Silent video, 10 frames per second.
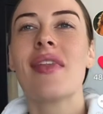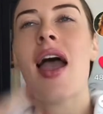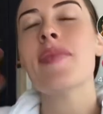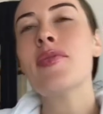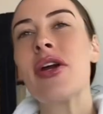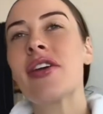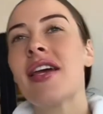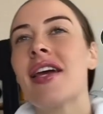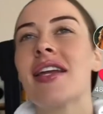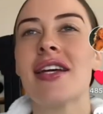I'm
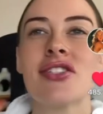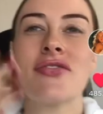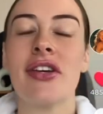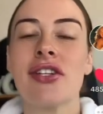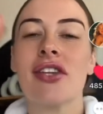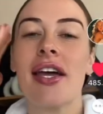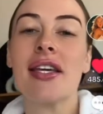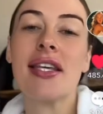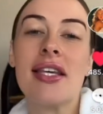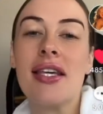American, and I just figured, like,
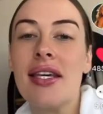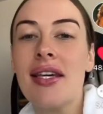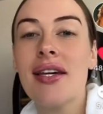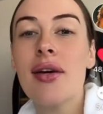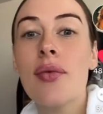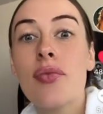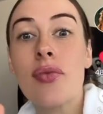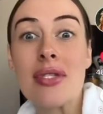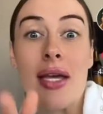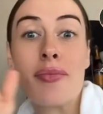he
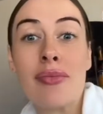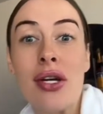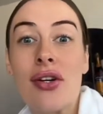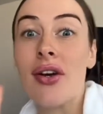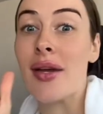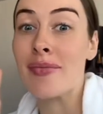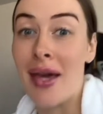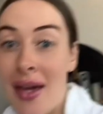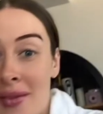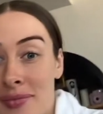was, like, mirroring
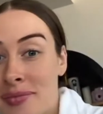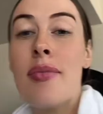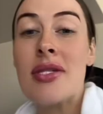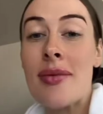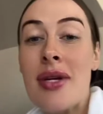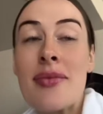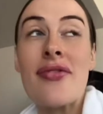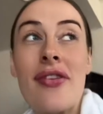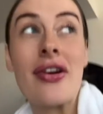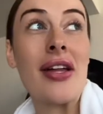me. Sometimes if
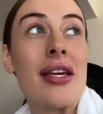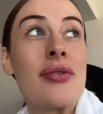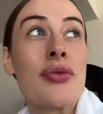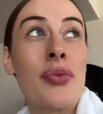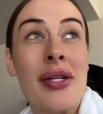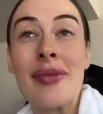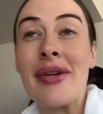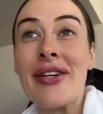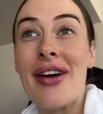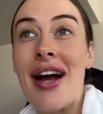I felt like he was really
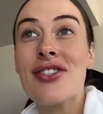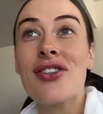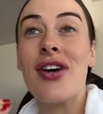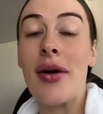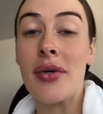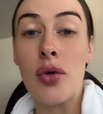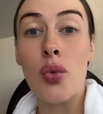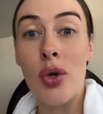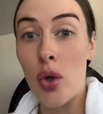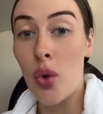being irrational, I would
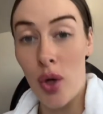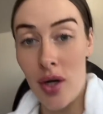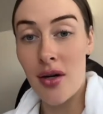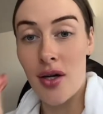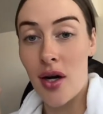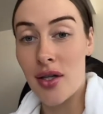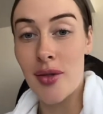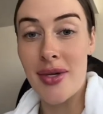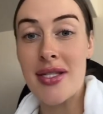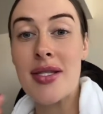record our
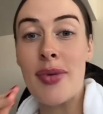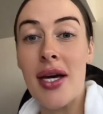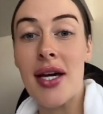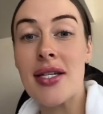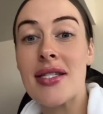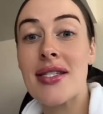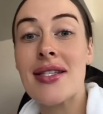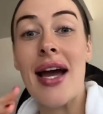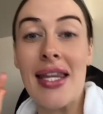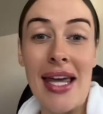arguments because
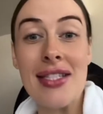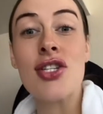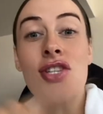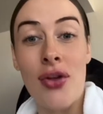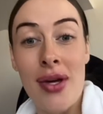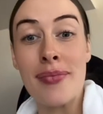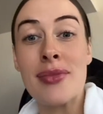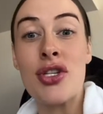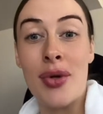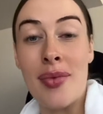I'd like to show them
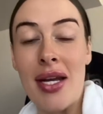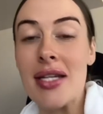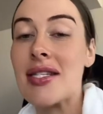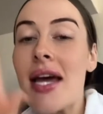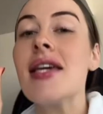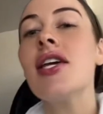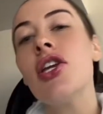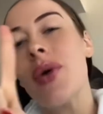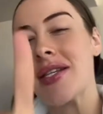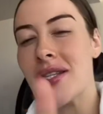to him the next day. He
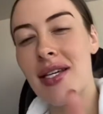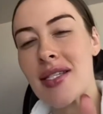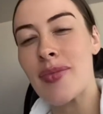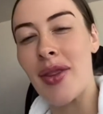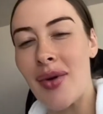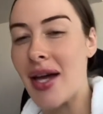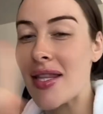knew I did this, by the way.